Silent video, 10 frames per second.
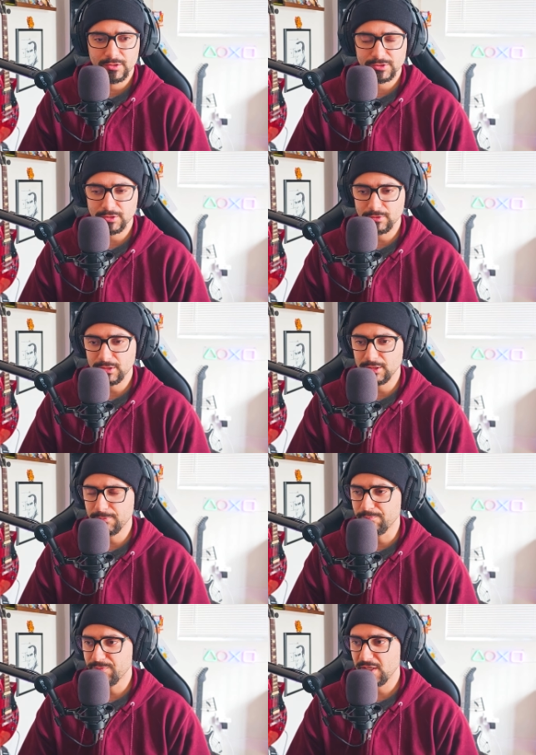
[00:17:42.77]
So
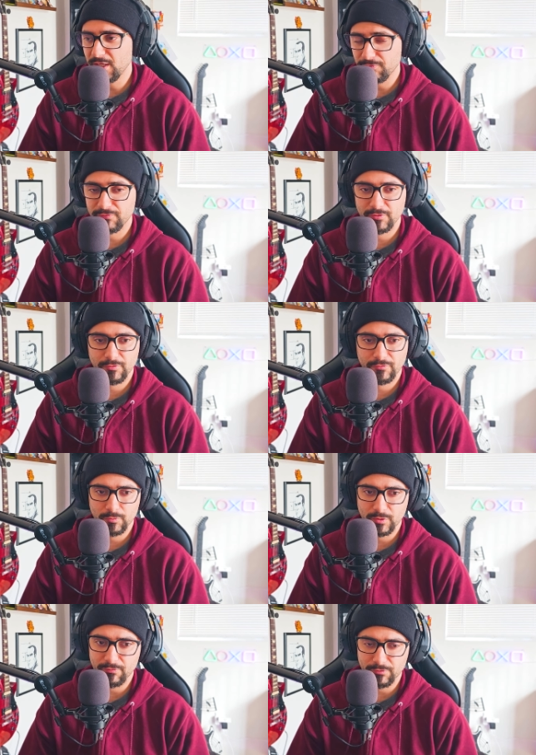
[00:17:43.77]
um, if
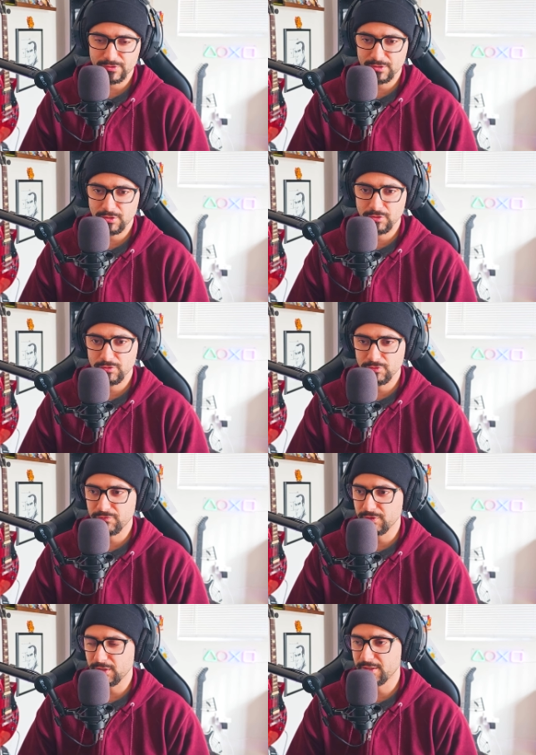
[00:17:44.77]
for whatever reason you do
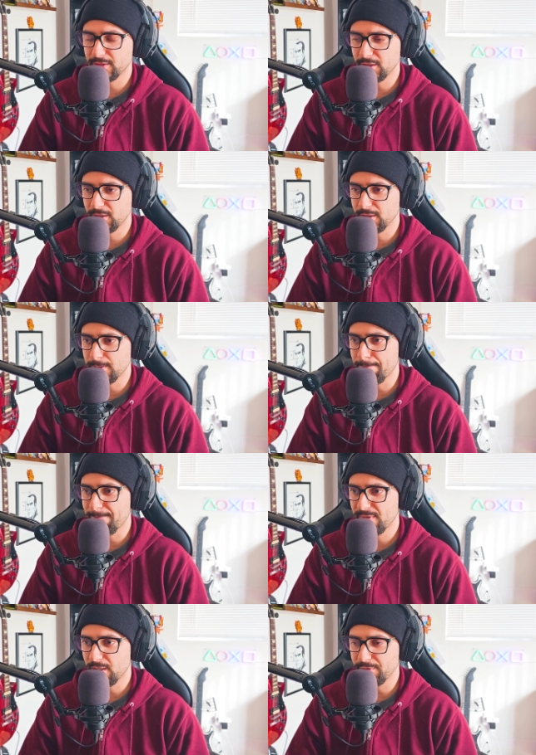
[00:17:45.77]
feel like
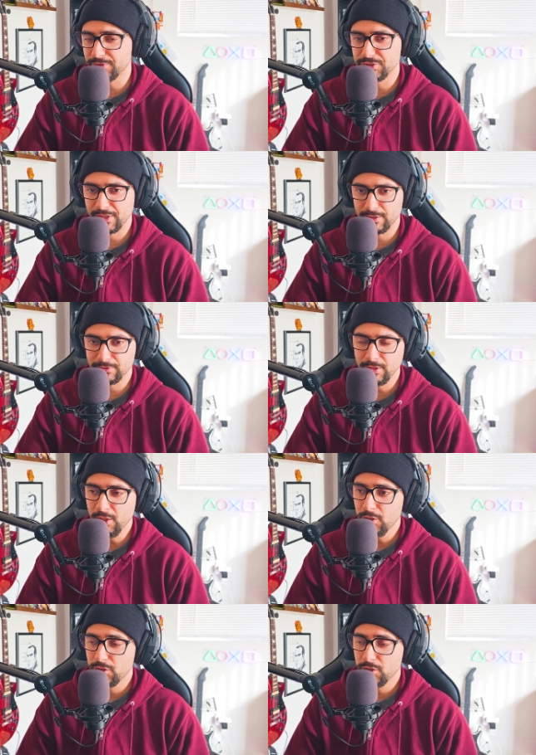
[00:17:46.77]
um, helping out the channel,